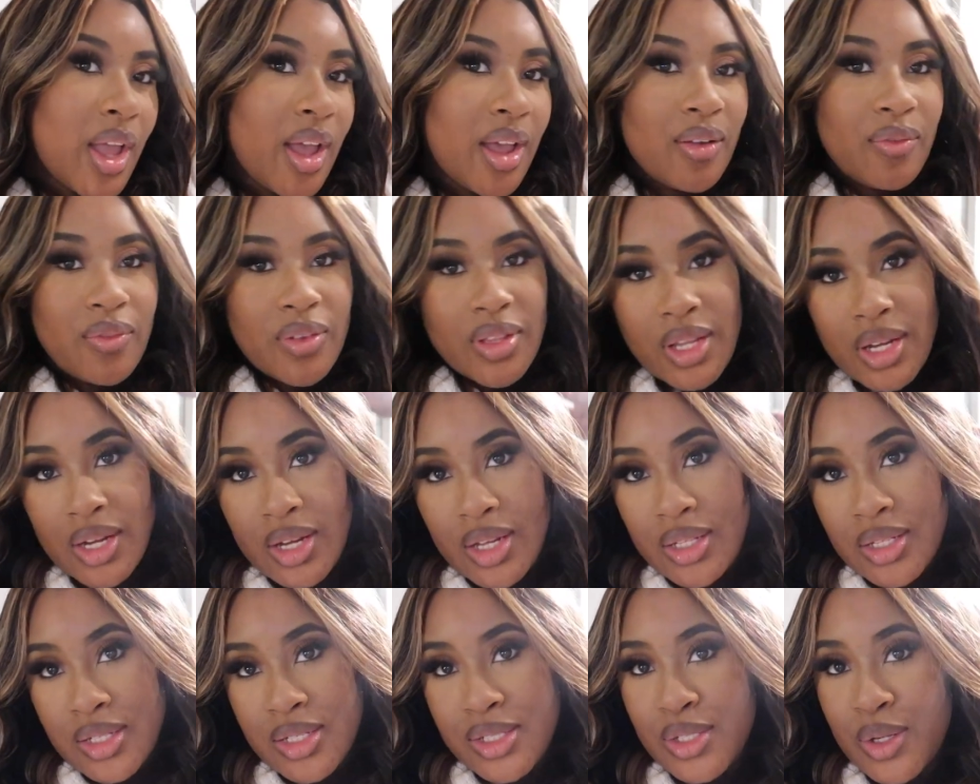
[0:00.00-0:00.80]
I feel like
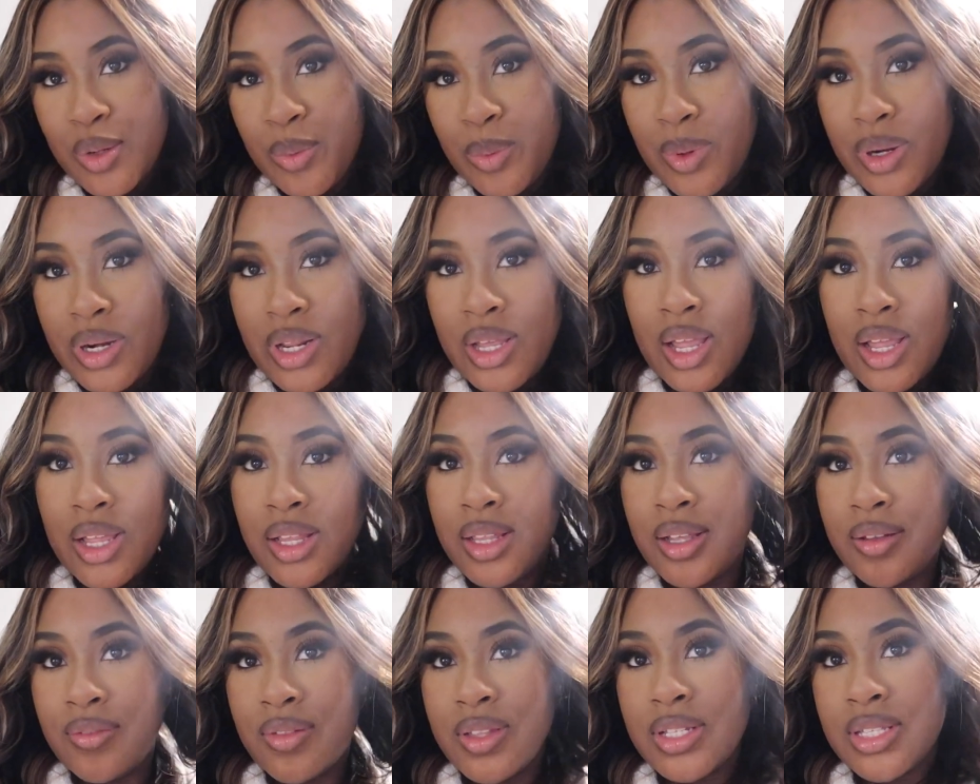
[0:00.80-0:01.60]
I look so pretty. I
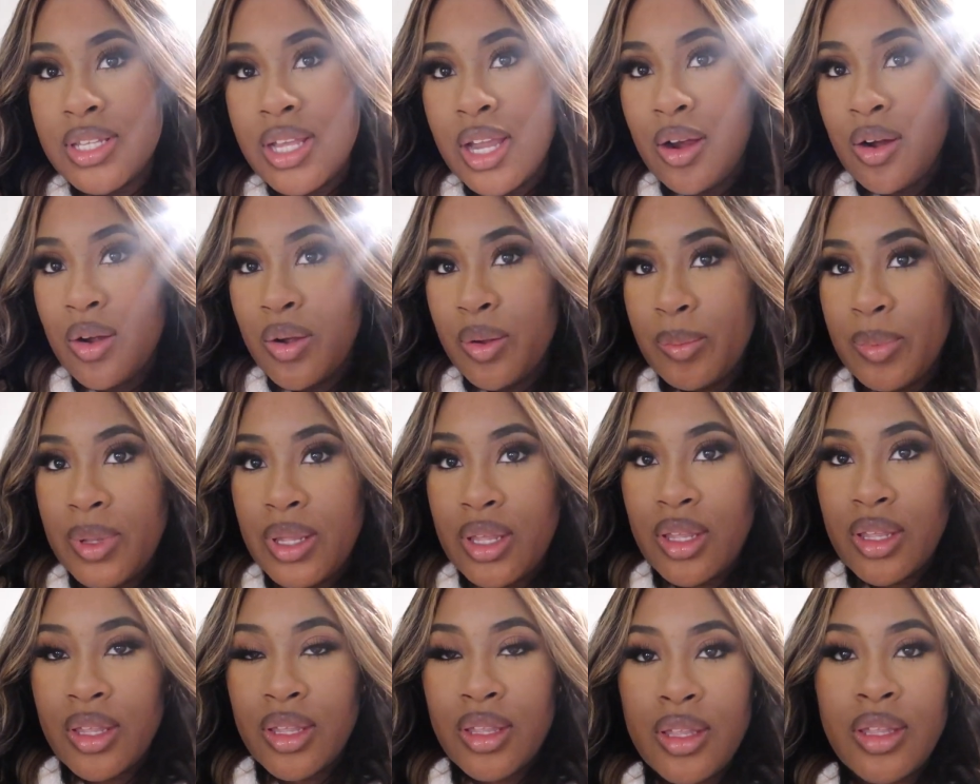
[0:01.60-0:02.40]
love this hair on
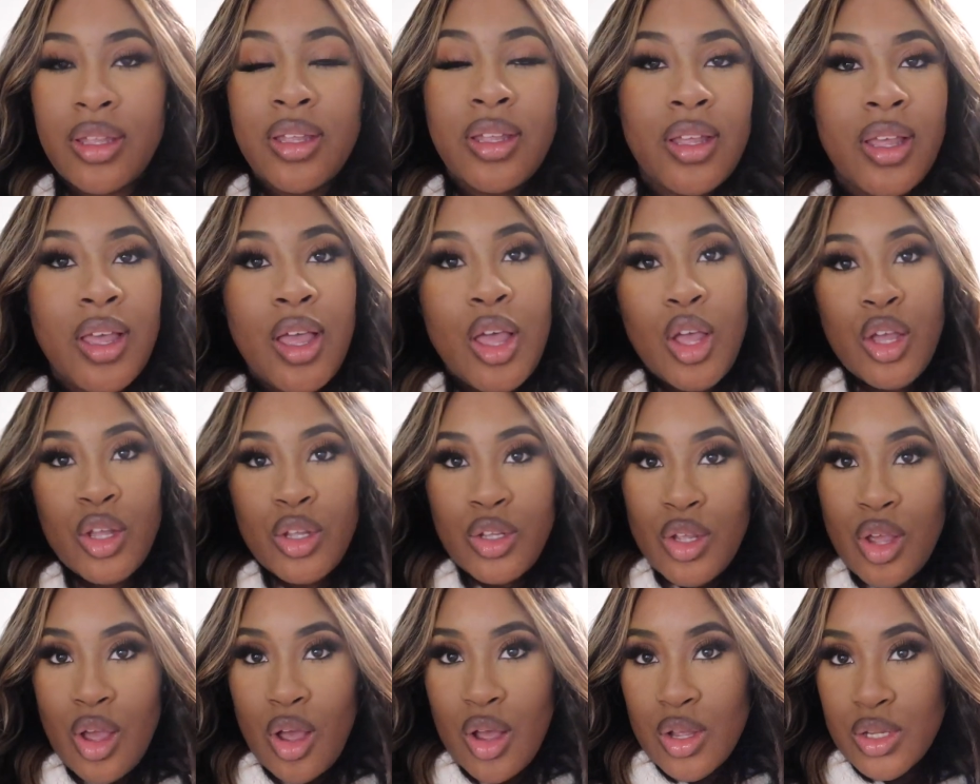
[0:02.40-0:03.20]
me.
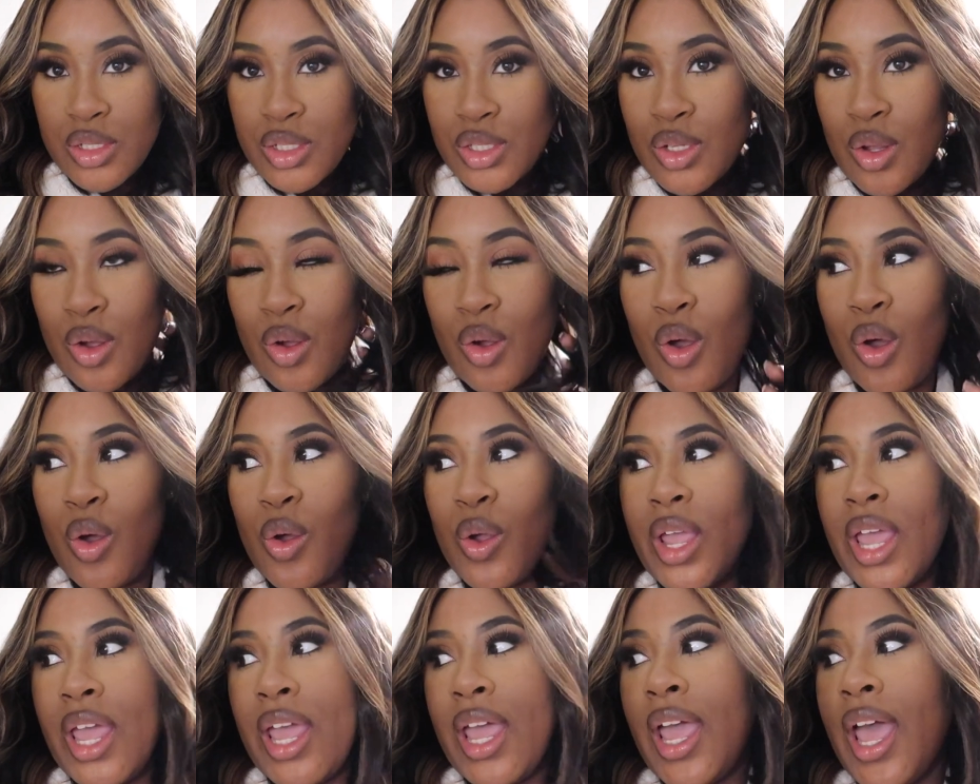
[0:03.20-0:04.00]
Y'all, so,
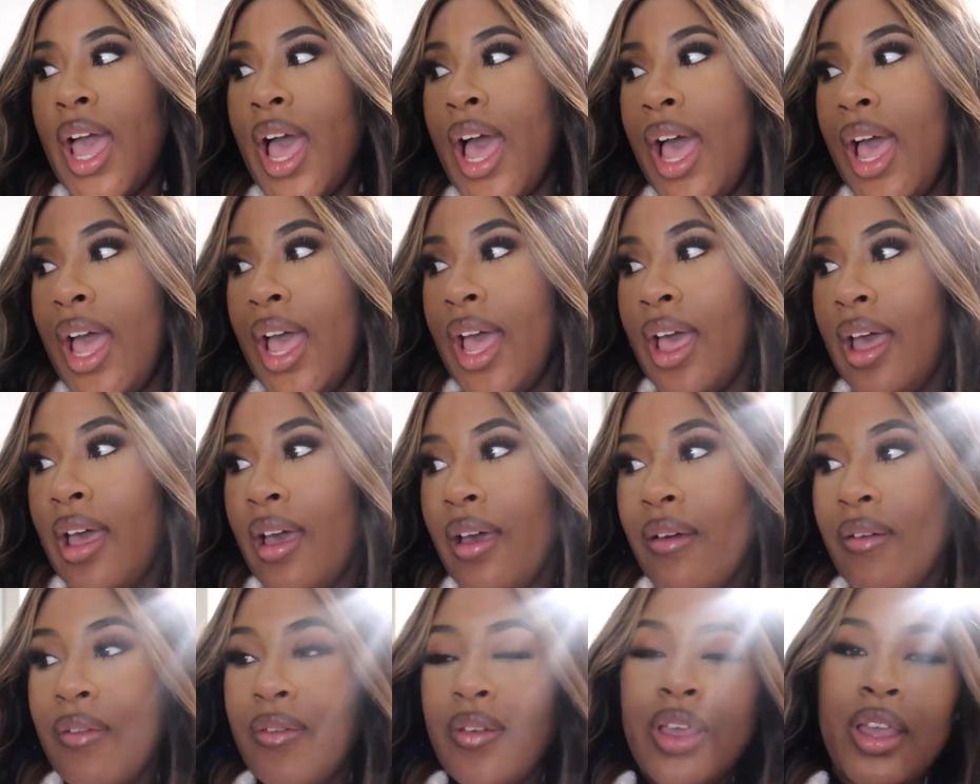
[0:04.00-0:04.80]
okay, I
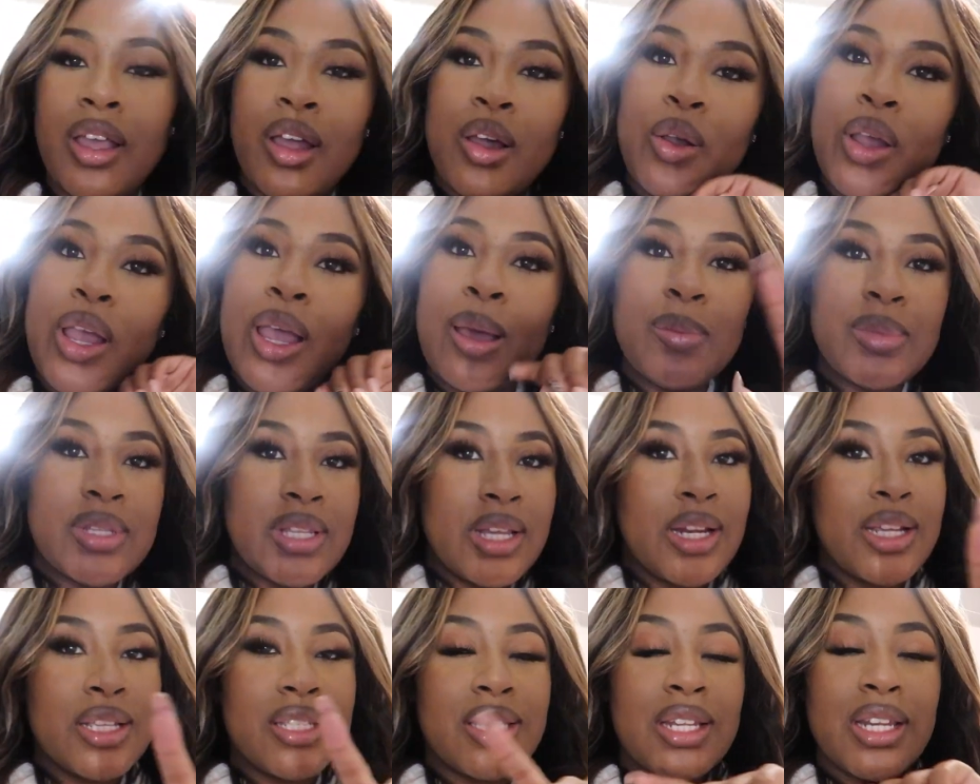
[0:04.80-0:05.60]
have, okay, I'm gonna
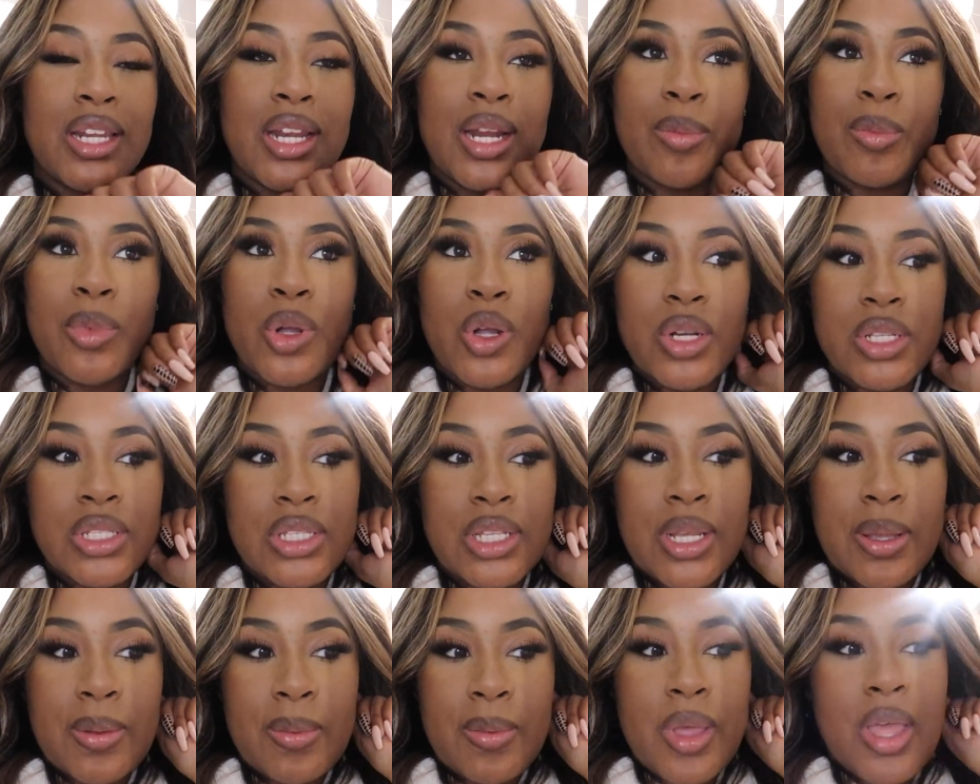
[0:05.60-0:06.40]
say this and then I'm gonna go to
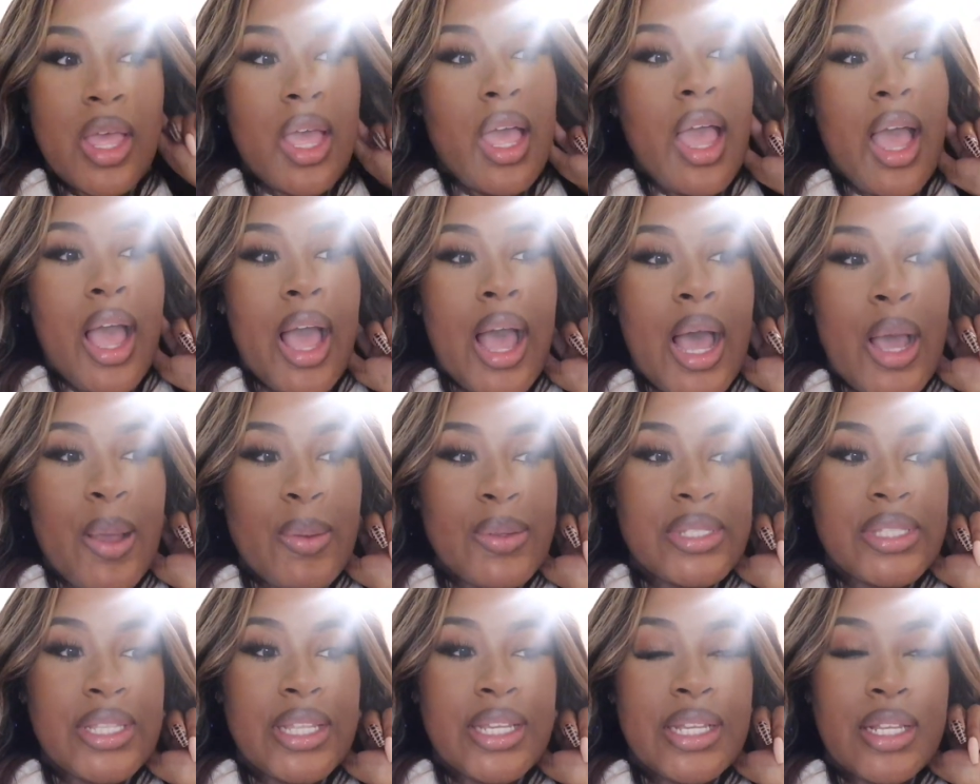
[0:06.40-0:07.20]
sleep. I
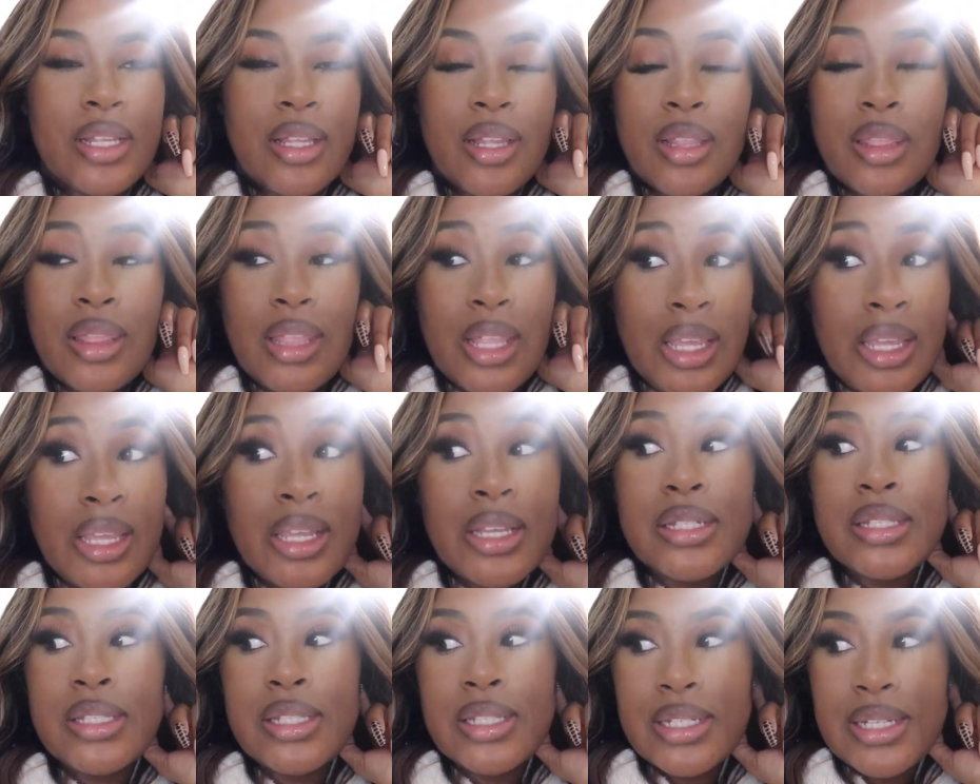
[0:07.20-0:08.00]
was think,
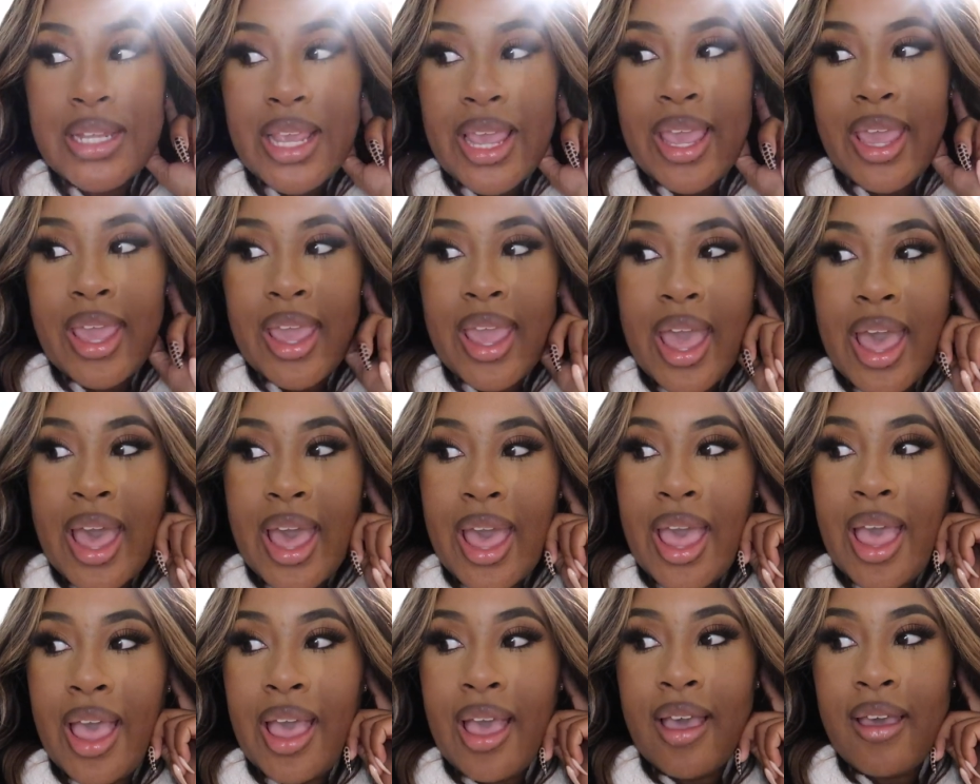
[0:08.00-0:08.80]
thinking today,
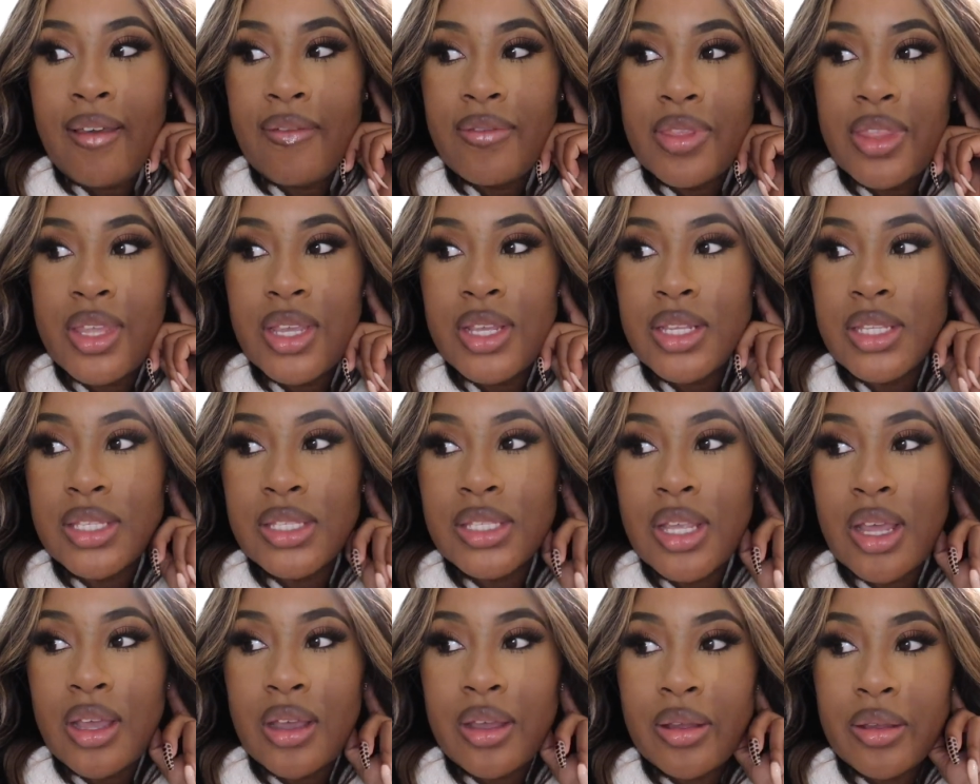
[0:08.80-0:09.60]
I have
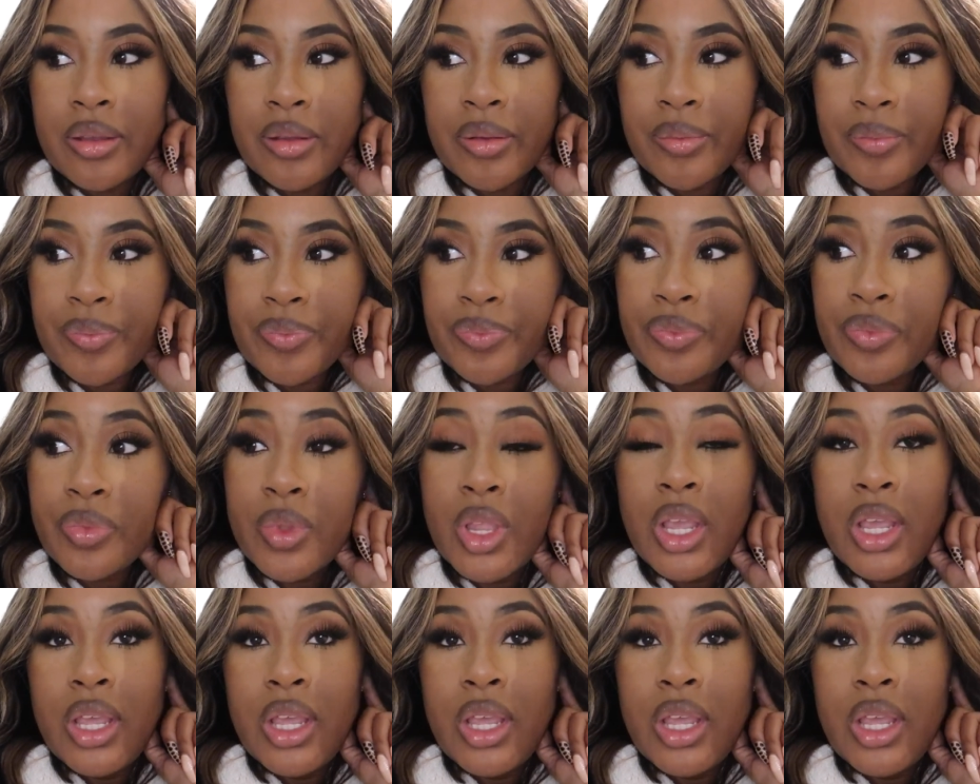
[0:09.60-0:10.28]
this, um,